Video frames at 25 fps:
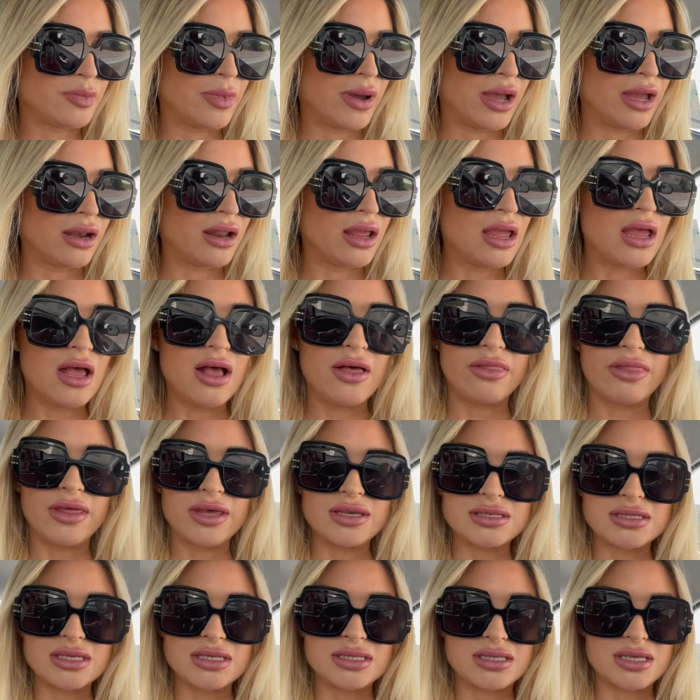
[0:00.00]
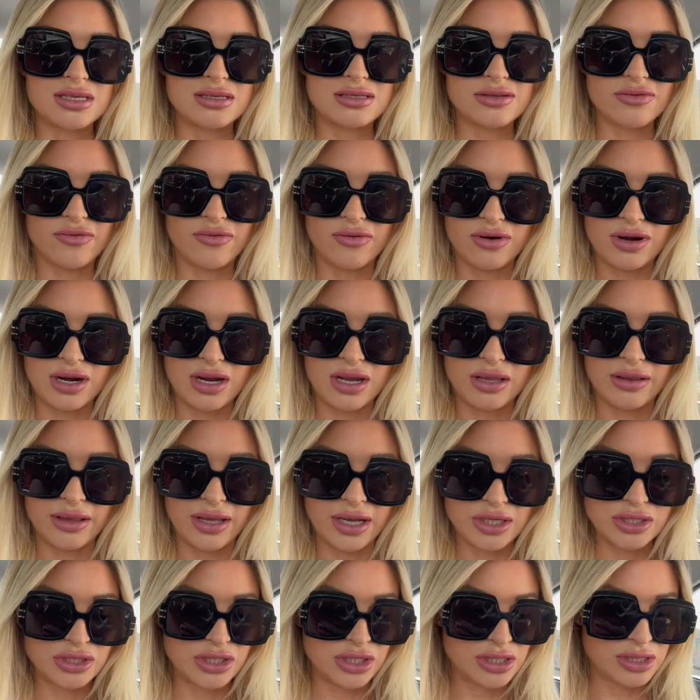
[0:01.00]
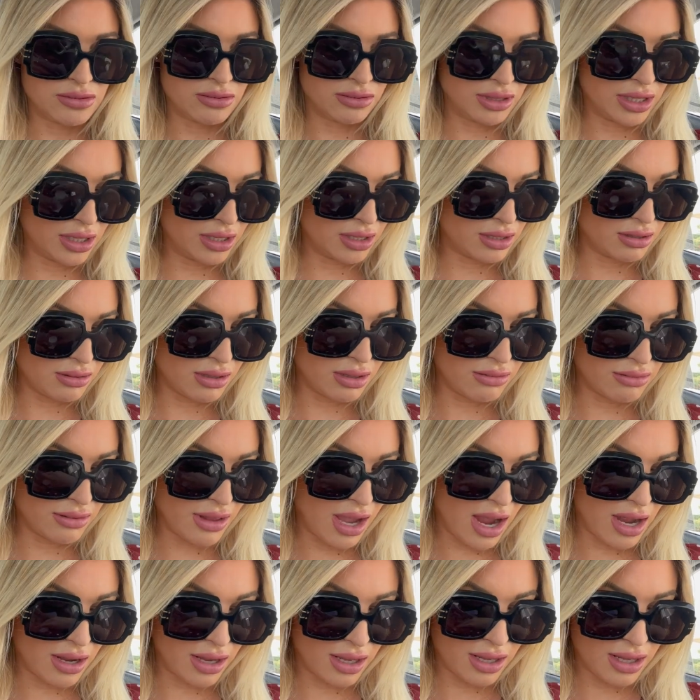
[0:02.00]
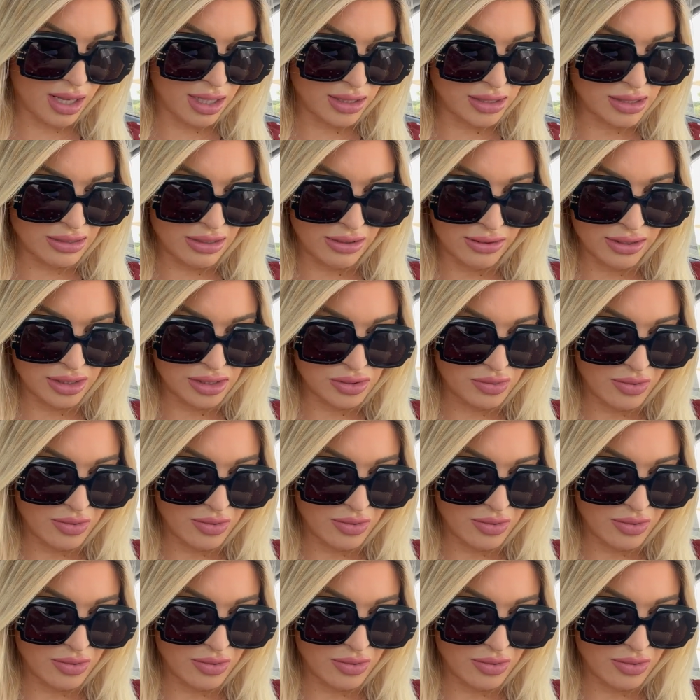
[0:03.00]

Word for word: But this is the Sephora collection. So we'll let you know how that gets on as